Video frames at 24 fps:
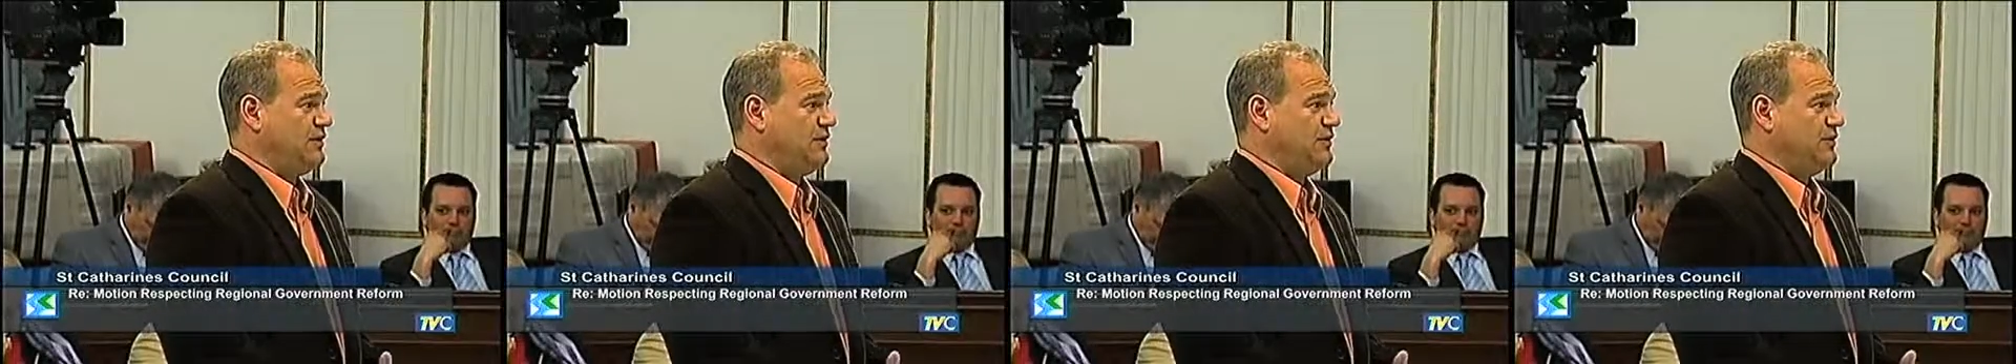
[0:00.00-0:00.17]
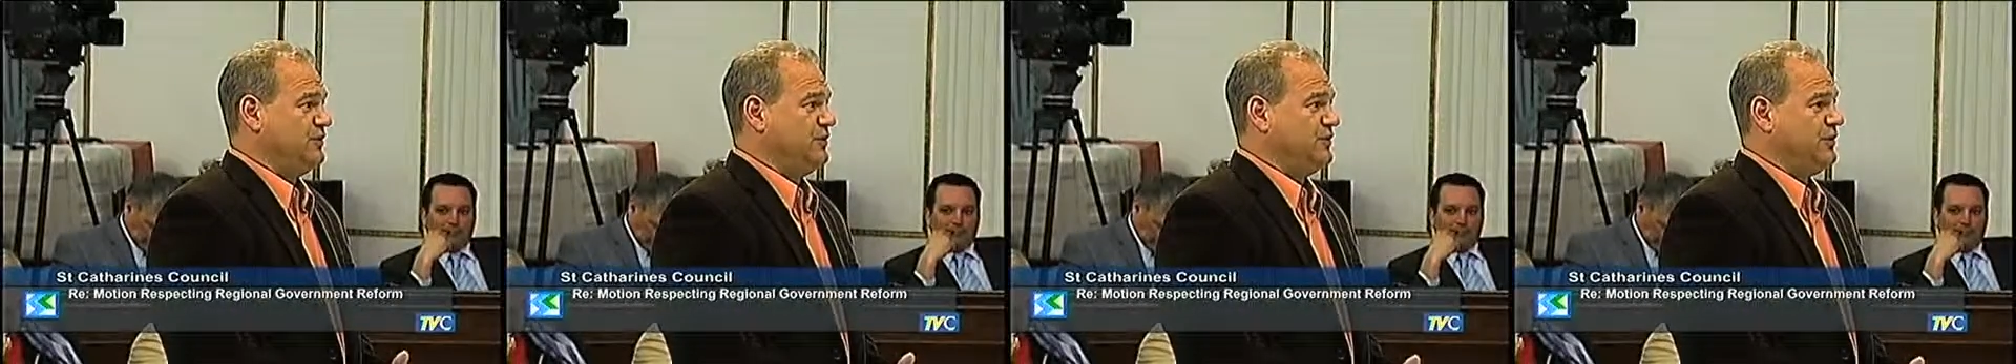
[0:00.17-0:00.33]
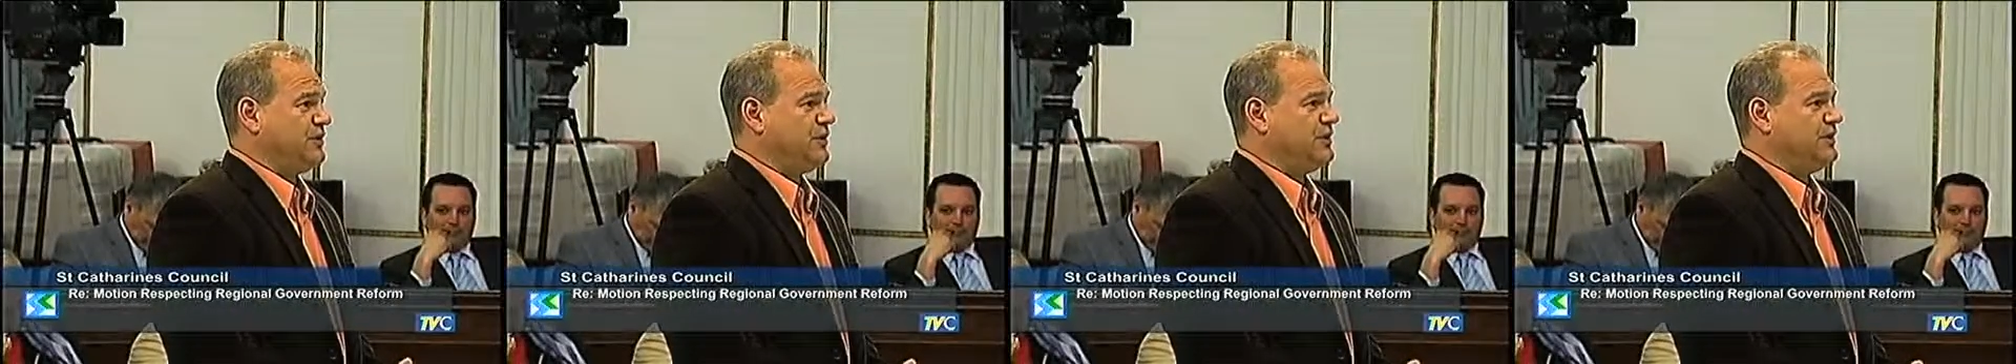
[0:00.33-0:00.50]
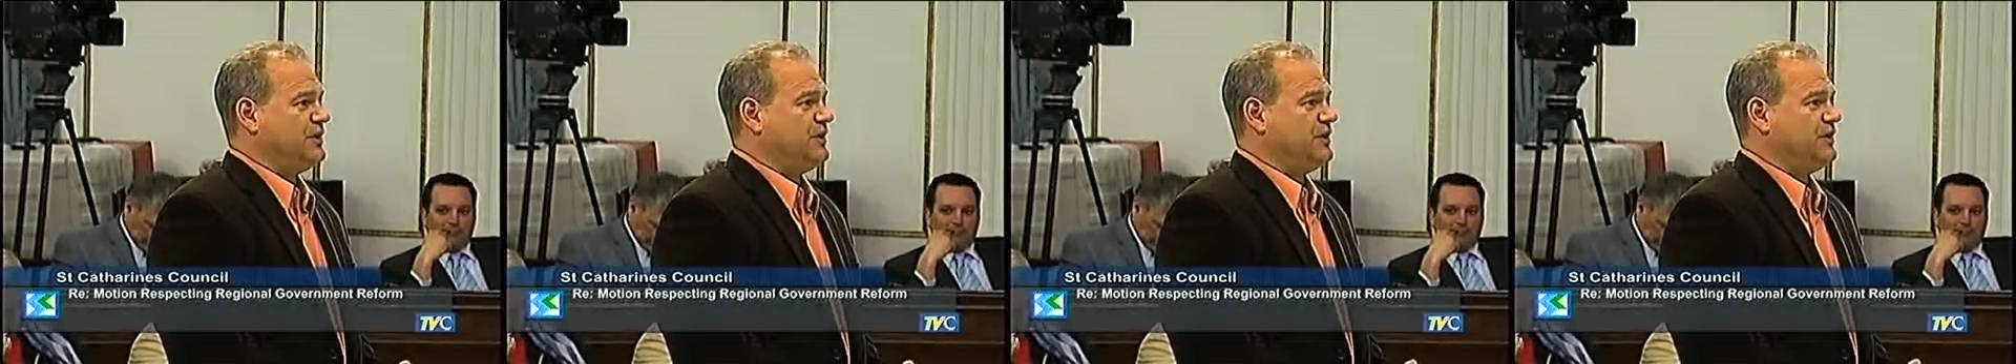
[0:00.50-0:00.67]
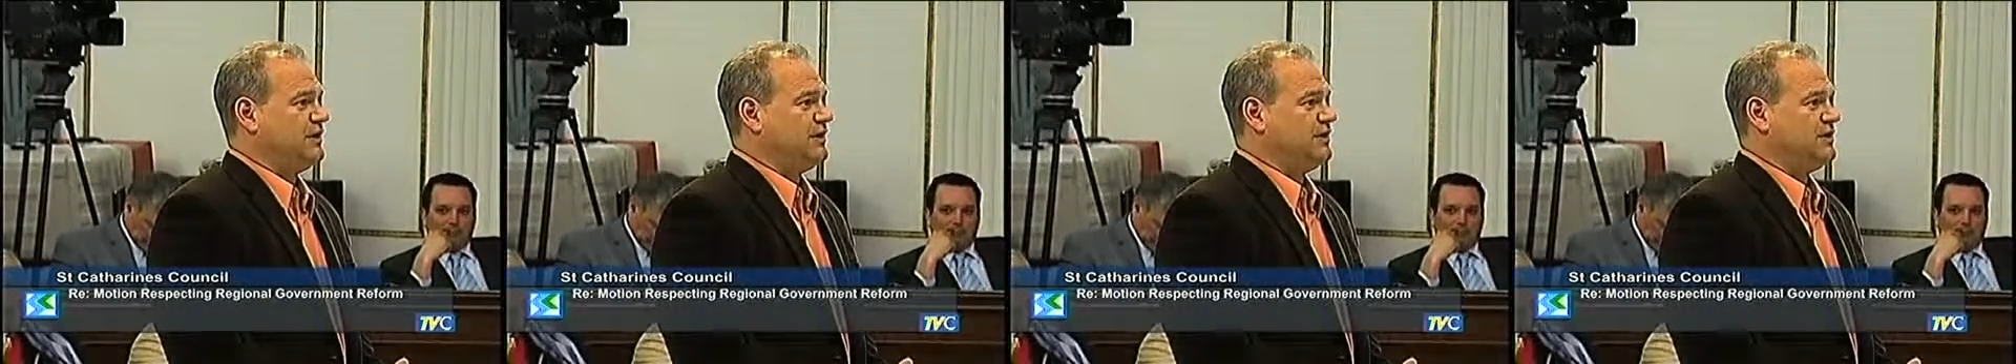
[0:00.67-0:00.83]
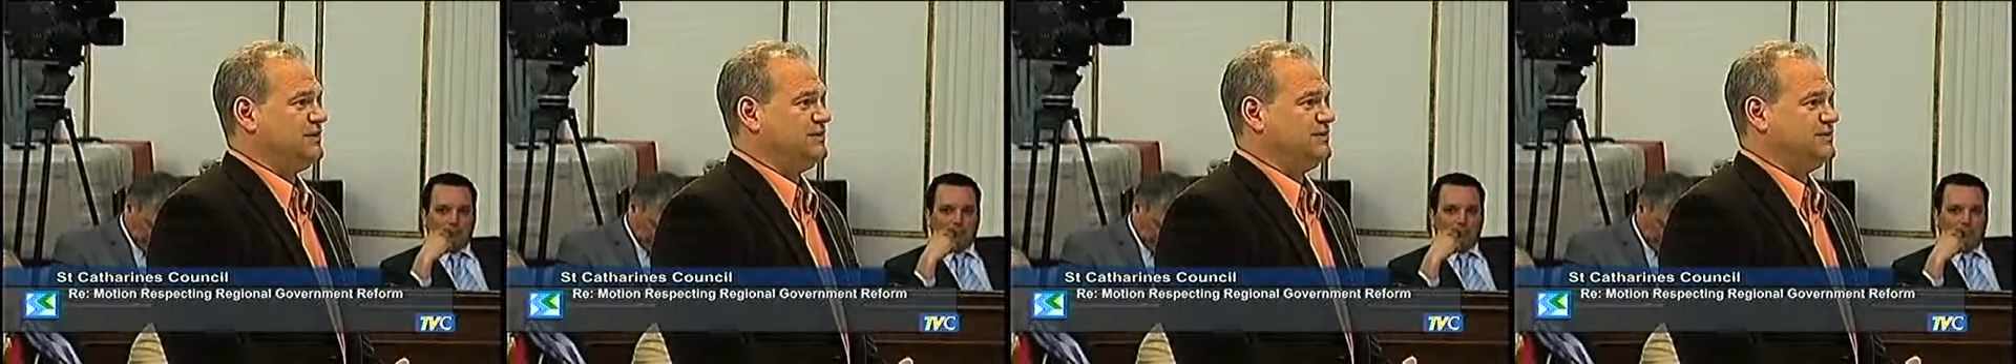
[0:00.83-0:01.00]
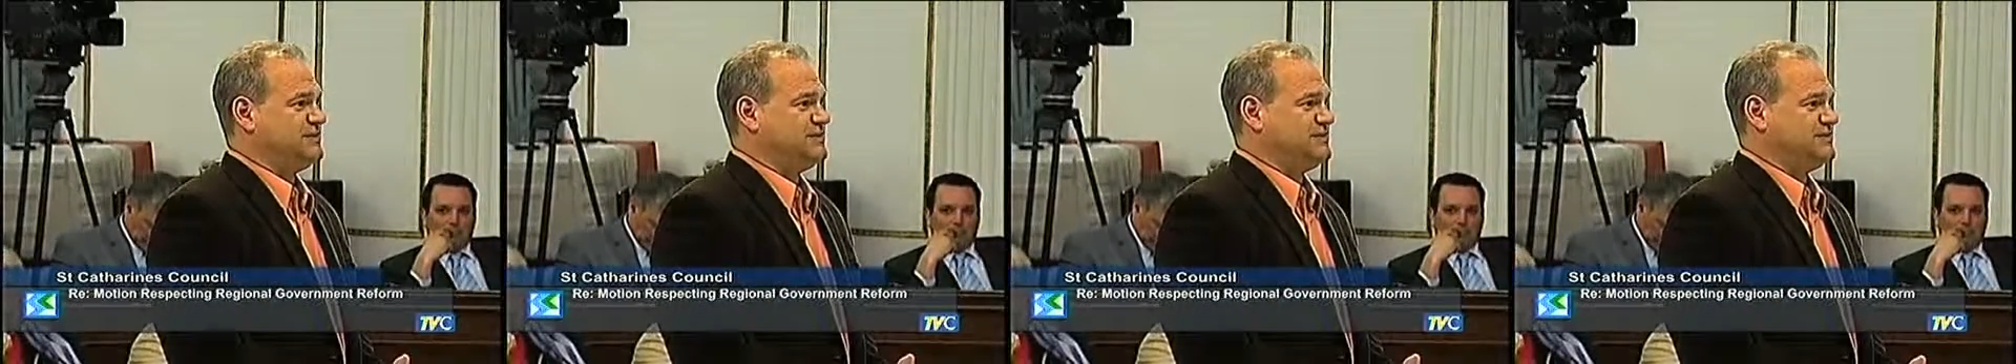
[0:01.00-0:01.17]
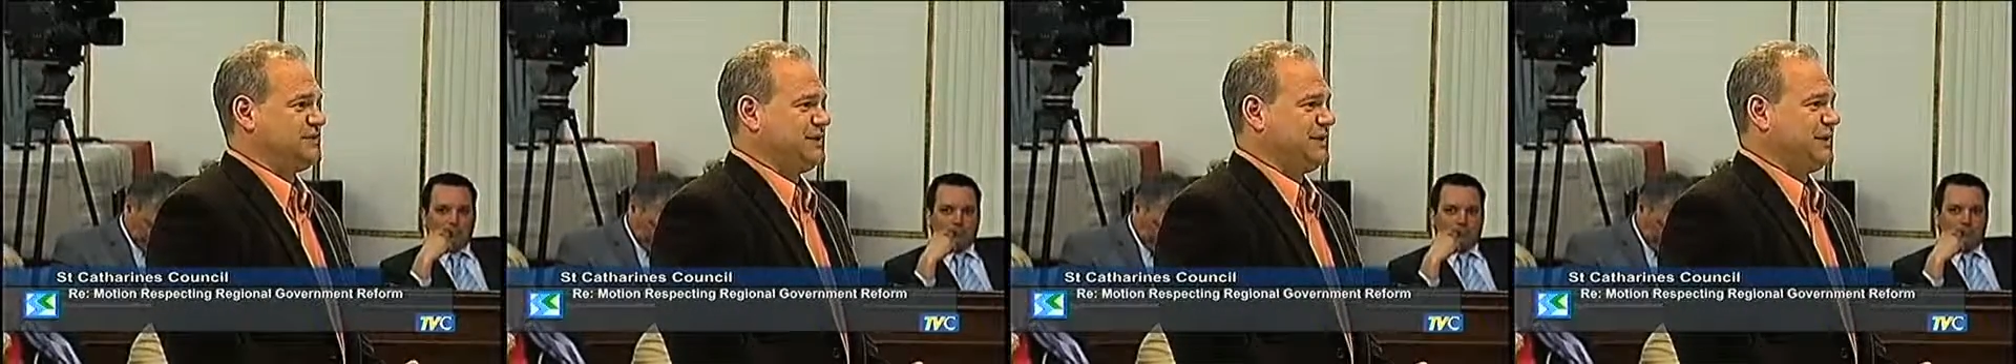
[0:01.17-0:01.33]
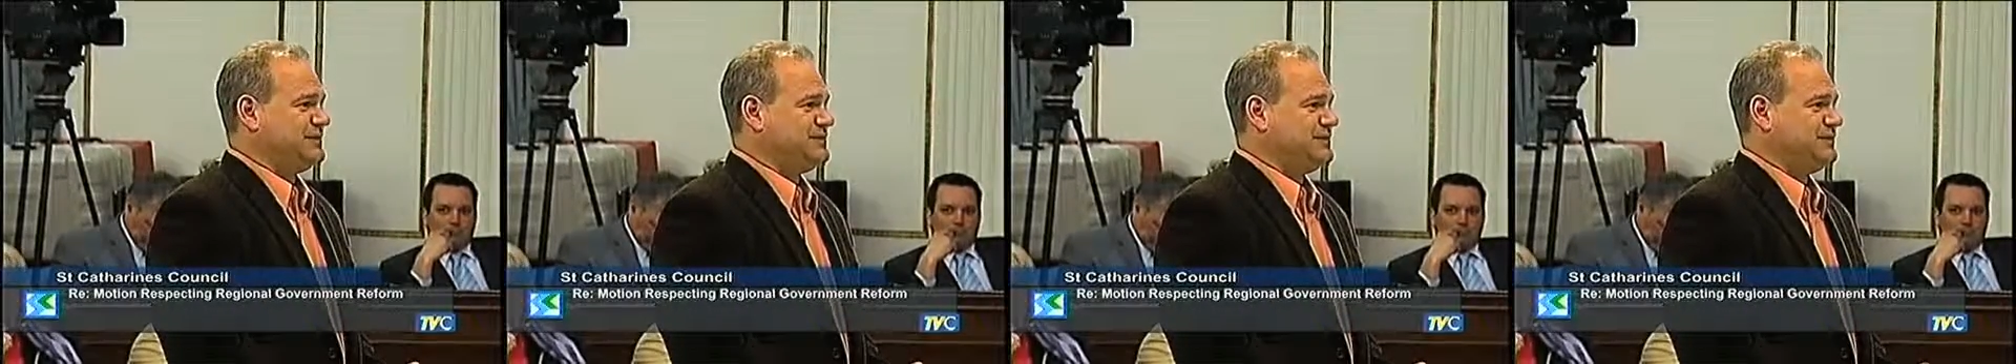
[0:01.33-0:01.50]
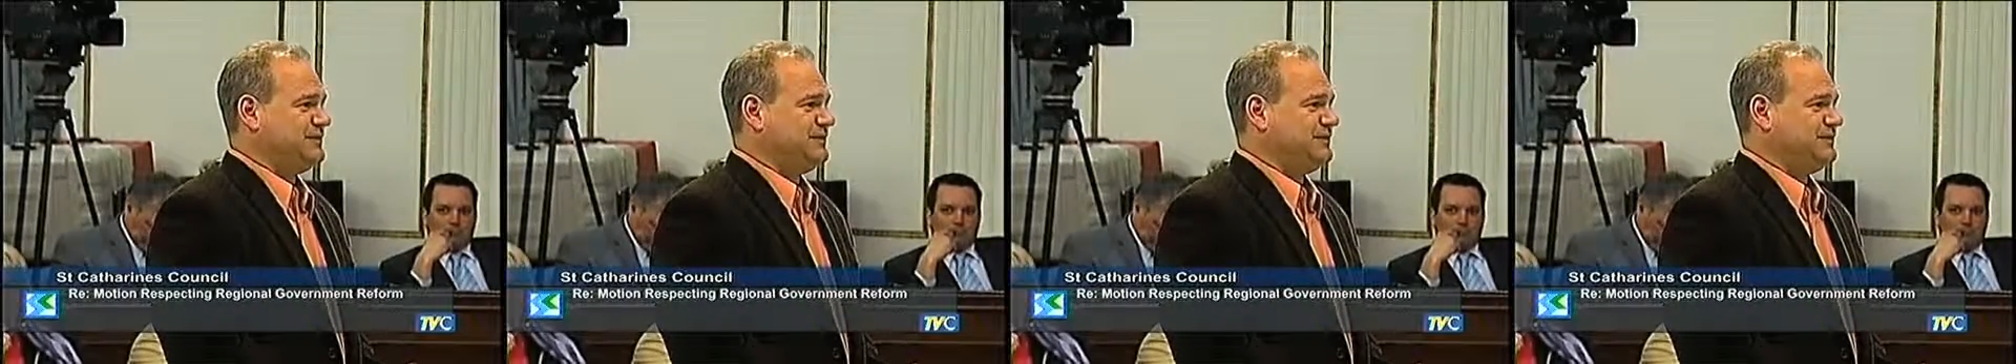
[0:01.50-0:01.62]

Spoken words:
you weren't going to discuss